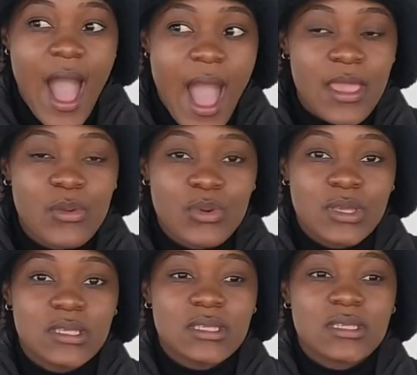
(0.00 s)
I
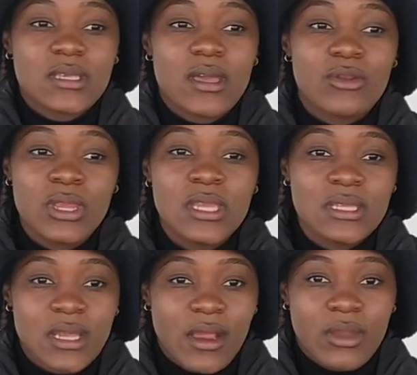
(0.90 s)
was
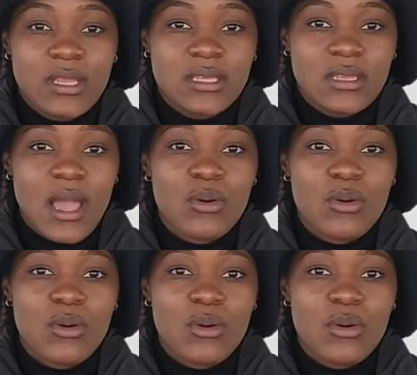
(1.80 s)
reintegrated.